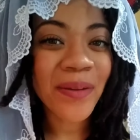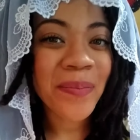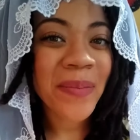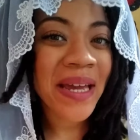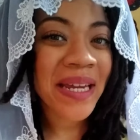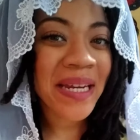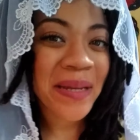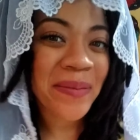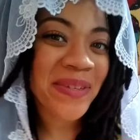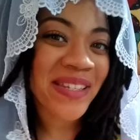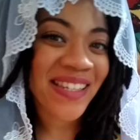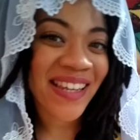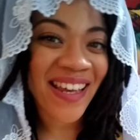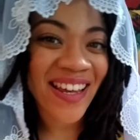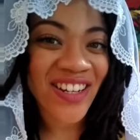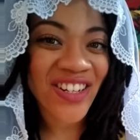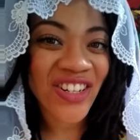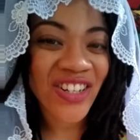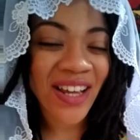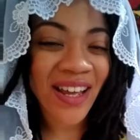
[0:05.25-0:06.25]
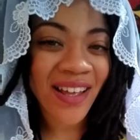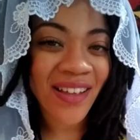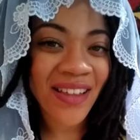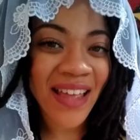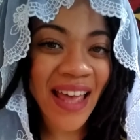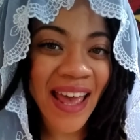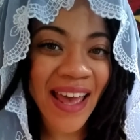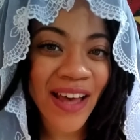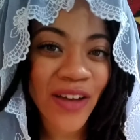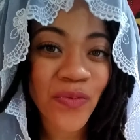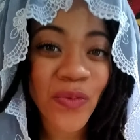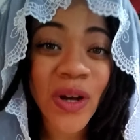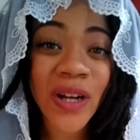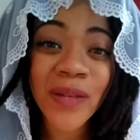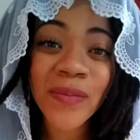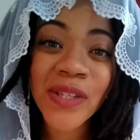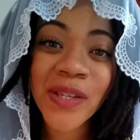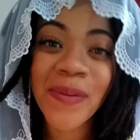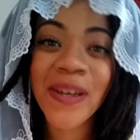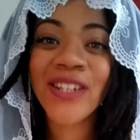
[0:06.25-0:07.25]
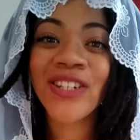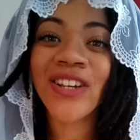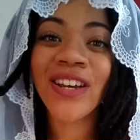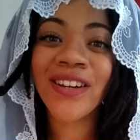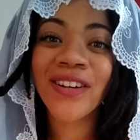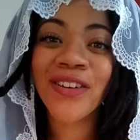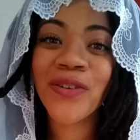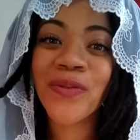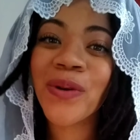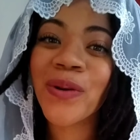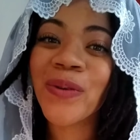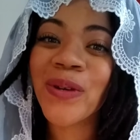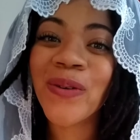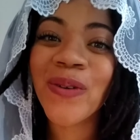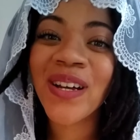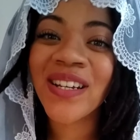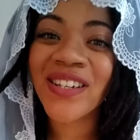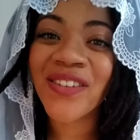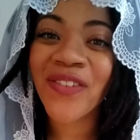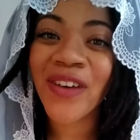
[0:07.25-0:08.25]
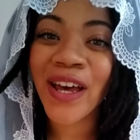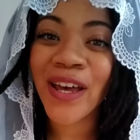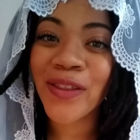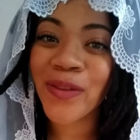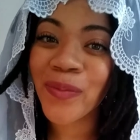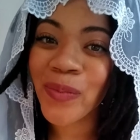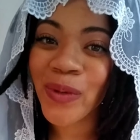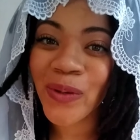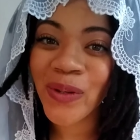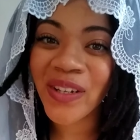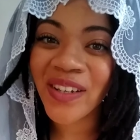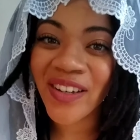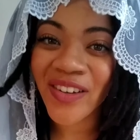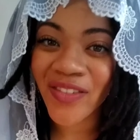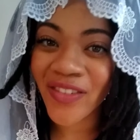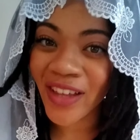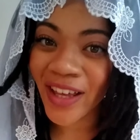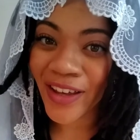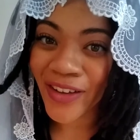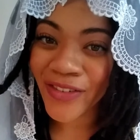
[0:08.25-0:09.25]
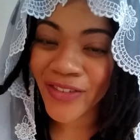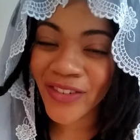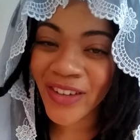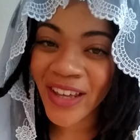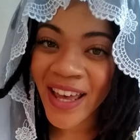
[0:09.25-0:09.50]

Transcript: My name is Cashel, and welcome to my channel where we quantify the beauty of life.